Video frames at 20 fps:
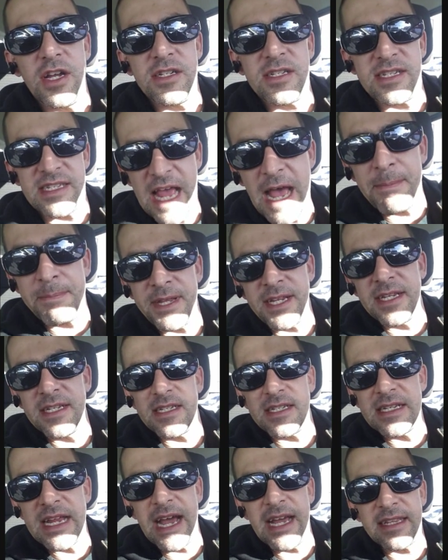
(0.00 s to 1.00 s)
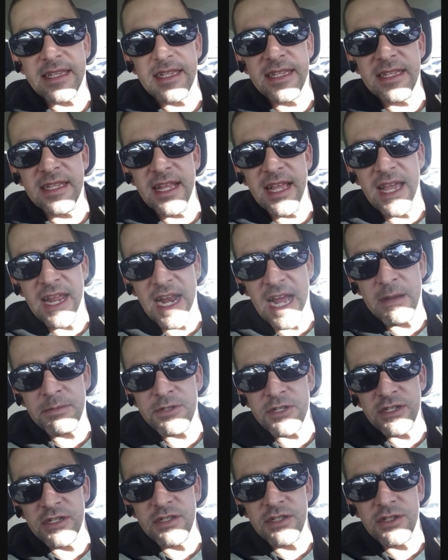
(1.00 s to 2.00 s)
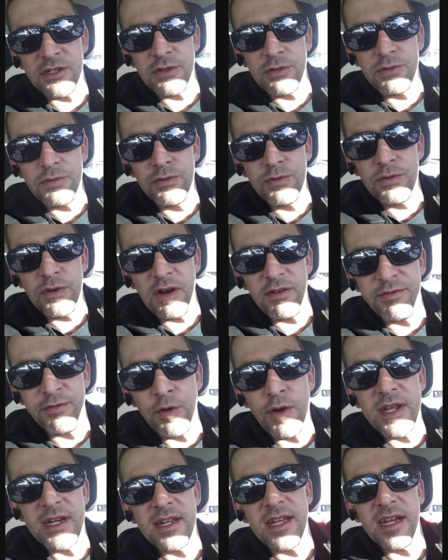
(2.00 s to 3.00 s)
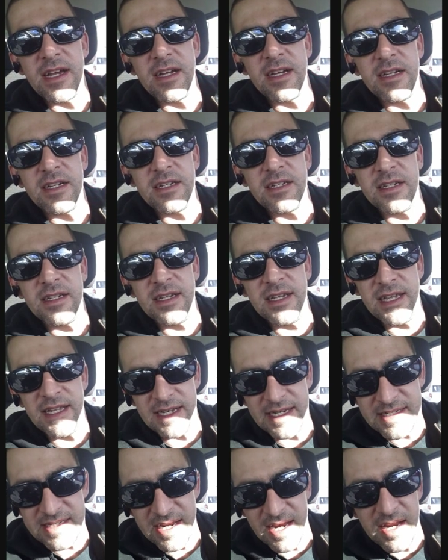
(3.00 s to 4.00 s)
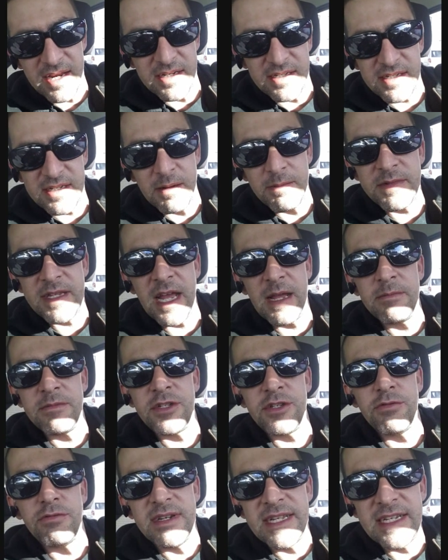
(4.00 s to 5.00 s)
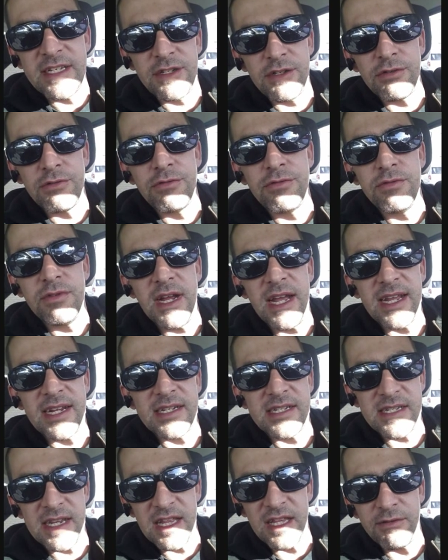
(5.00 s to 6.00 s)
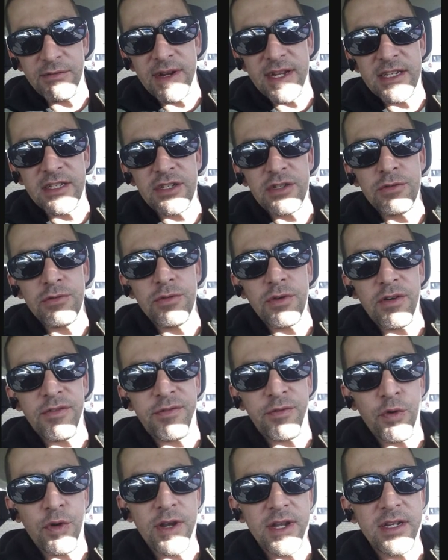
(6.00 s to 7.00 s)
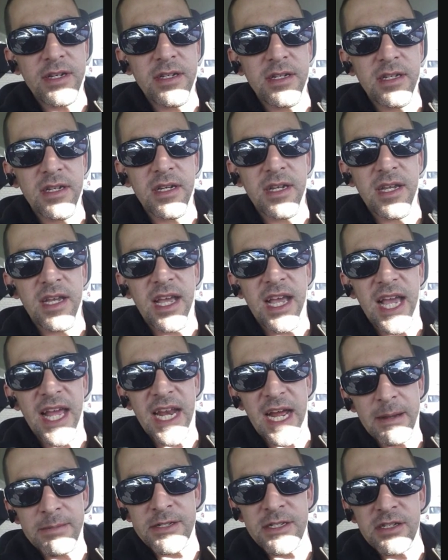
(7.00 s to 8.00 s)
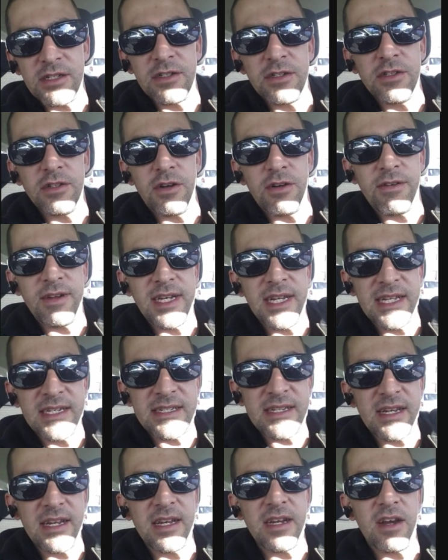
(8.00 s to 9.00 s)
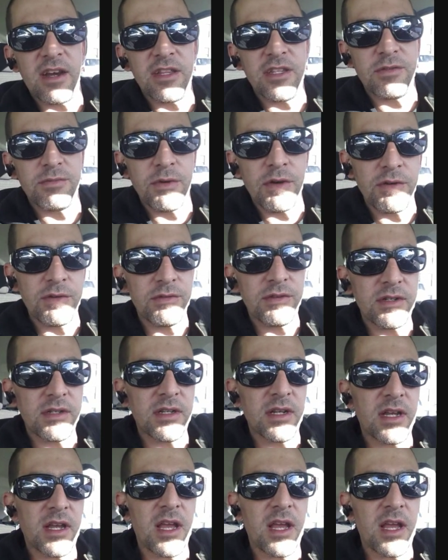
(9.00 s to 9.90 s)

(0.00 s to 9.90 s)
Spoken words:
stopping is not an option to avoid an incident. Sometimes you need to accelerate to avoid an obstacle or an incident on the road.